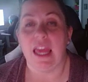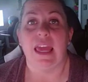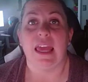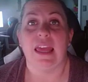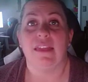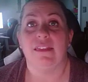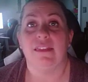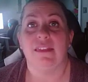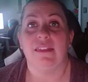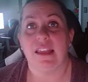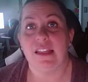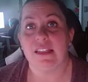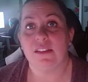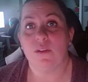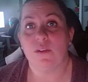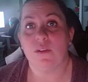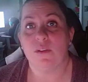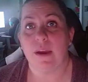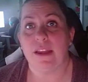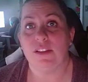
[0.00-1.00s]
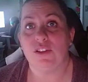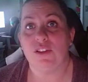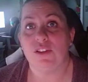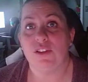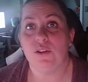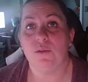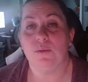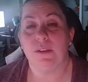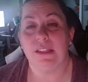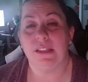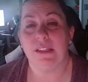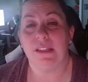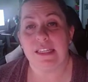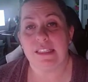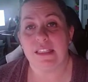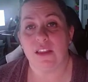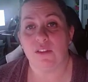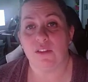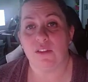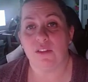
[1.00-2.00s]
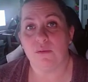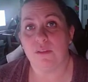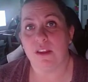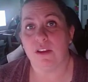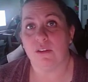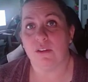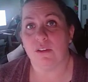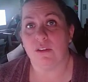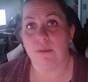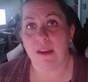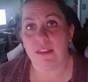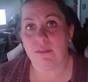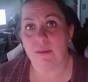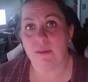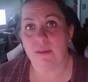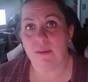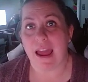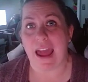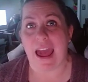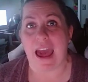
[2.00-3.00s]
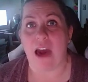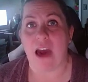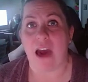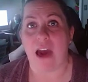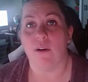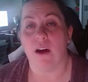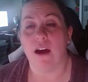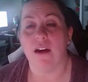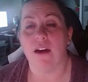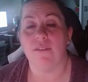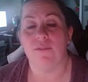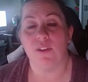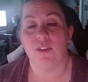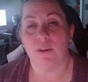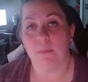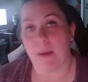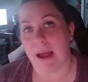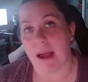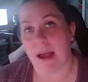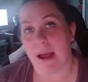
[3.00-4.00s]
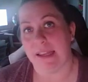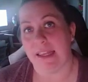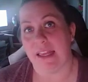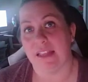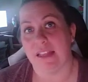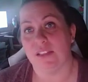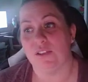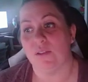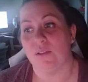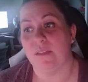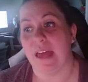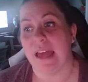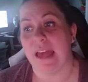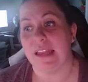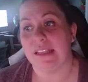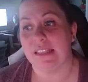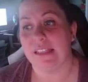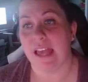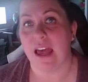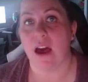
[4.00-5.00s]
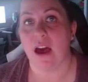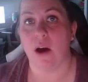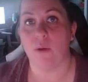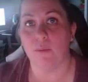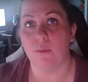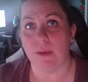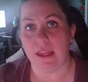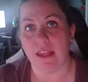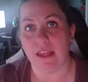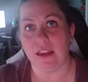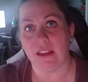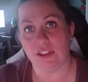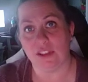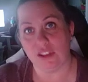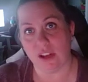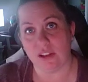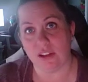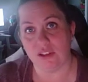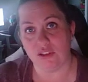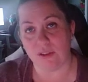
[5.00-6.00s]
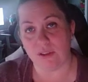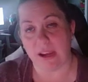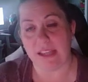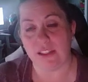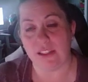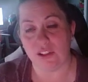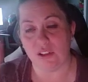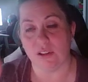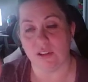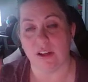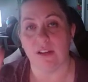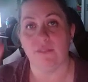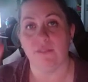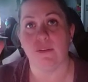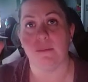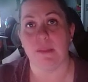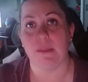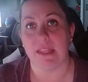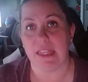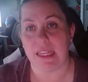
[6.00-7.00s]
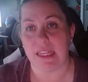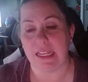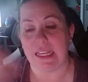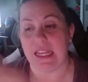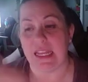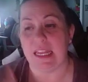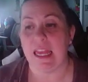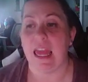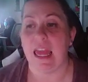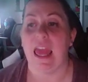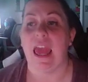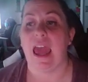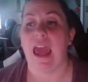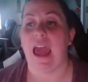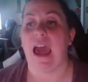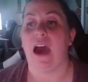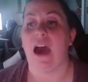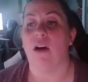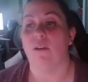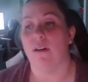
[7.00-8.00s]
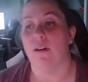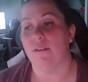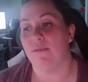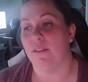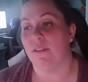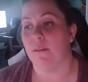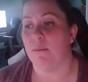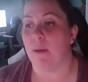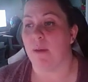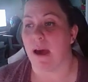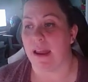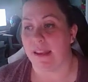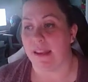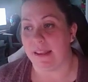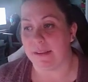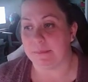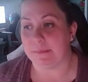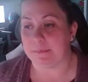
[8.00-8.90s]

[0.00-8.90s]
It then is going to release it through the urethra out of your body. And so that is how we trace urine from the kidney out of the body.